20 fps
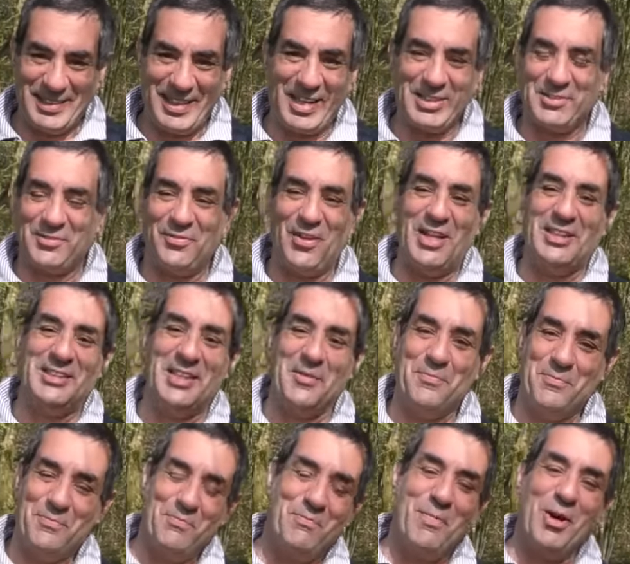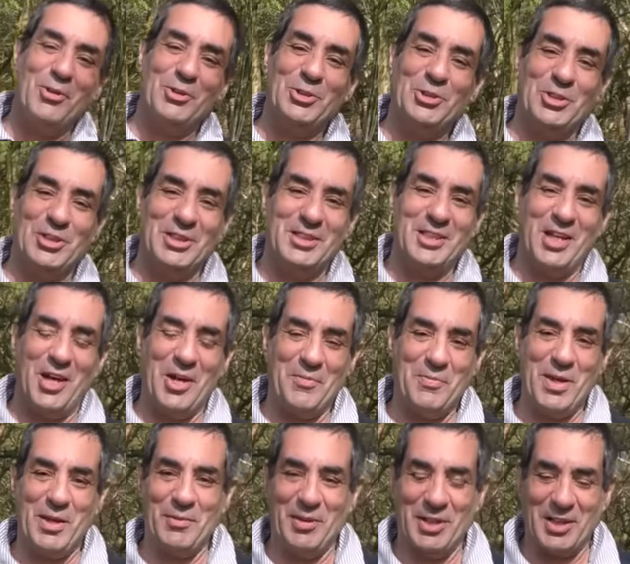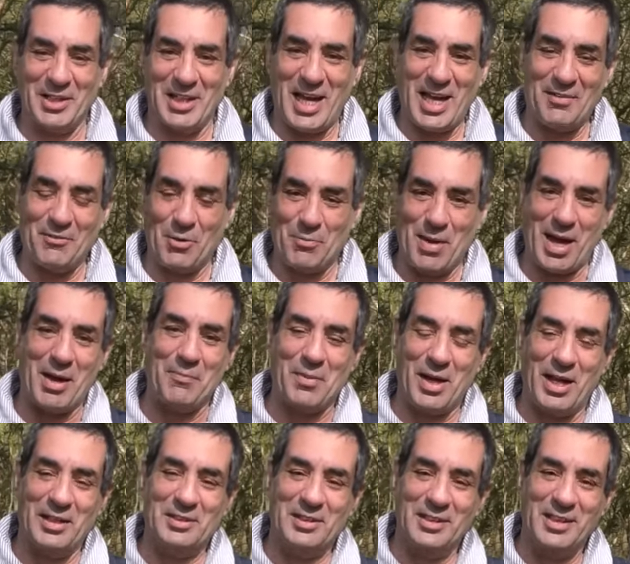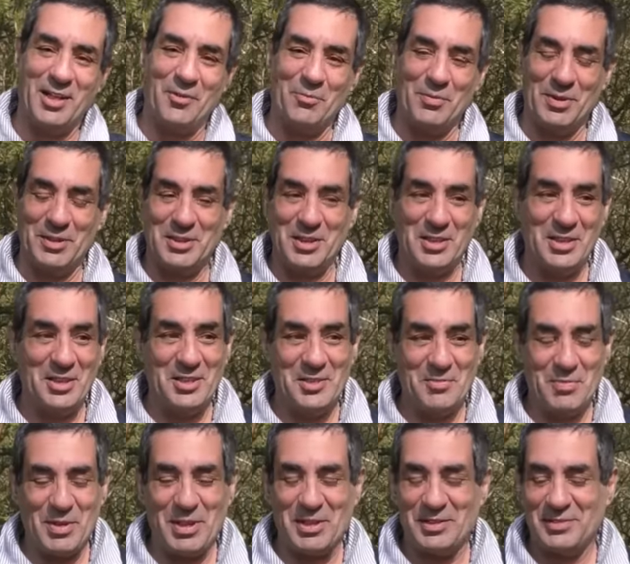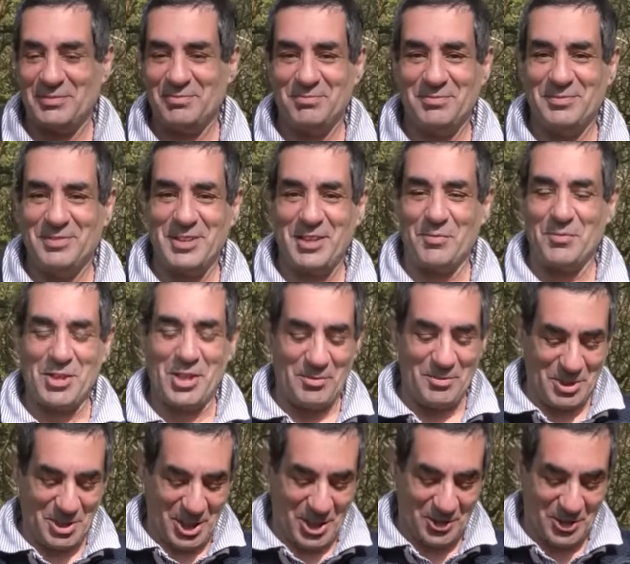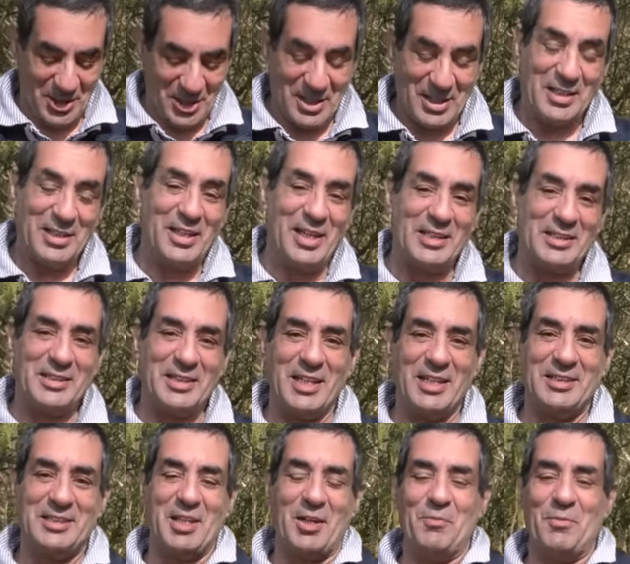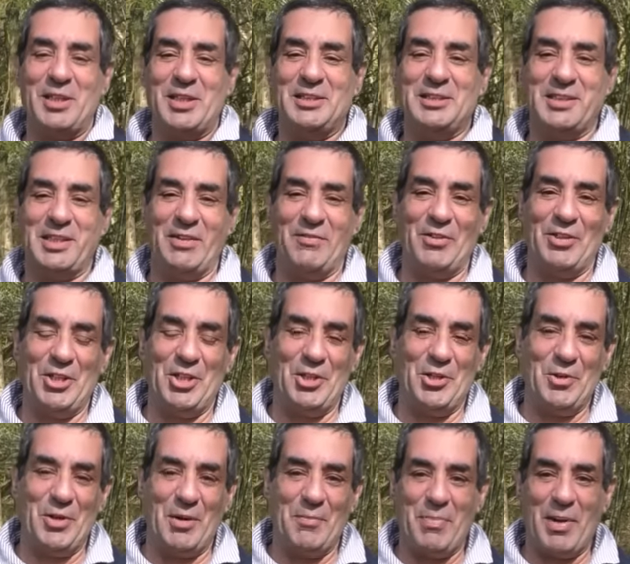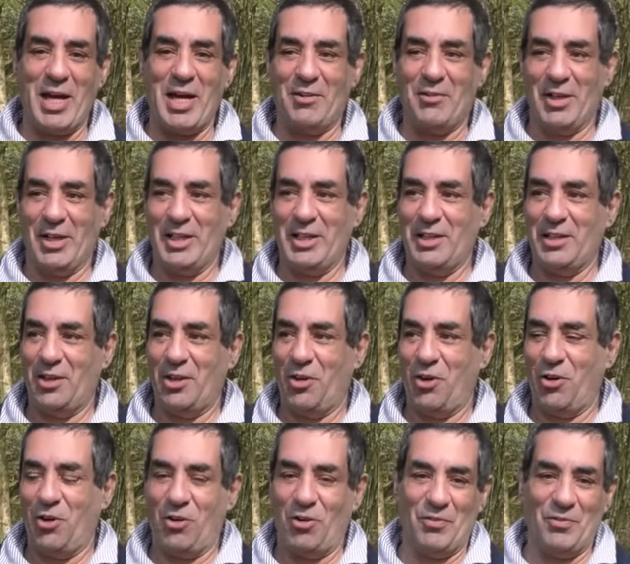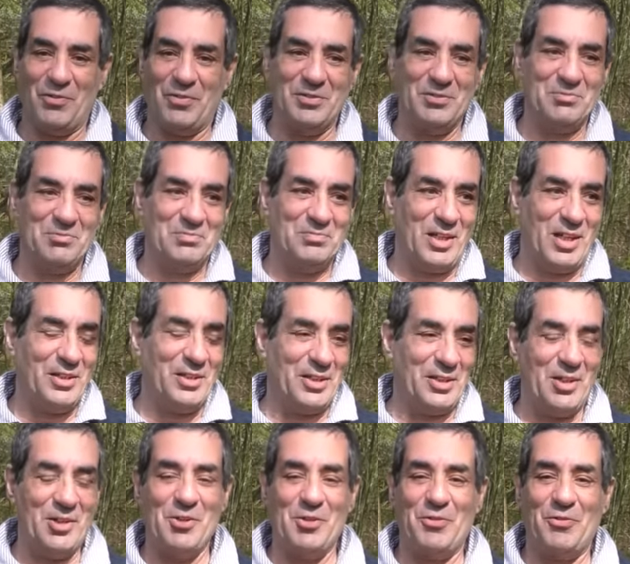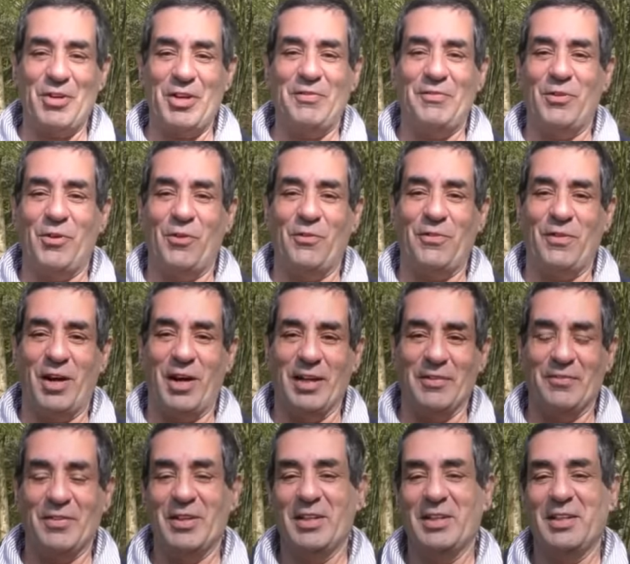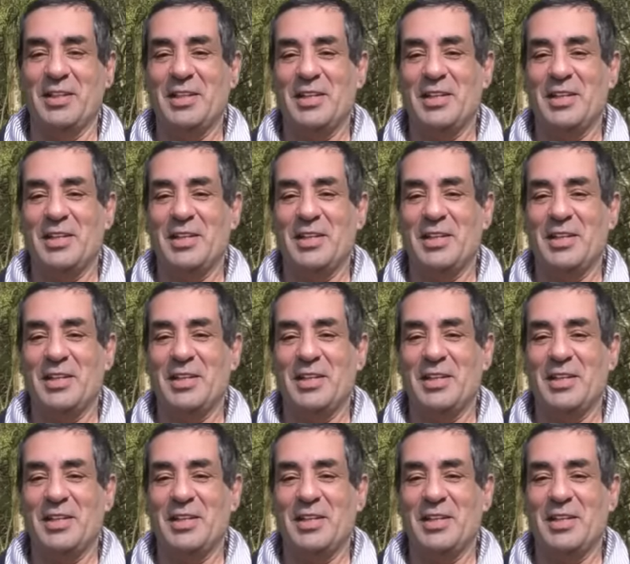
Let's face it, most of the time people are going to have a map and a compass, but sometimes you don't. Let's say somebody's given you a bearing of, I don't know, 3, 4, 5,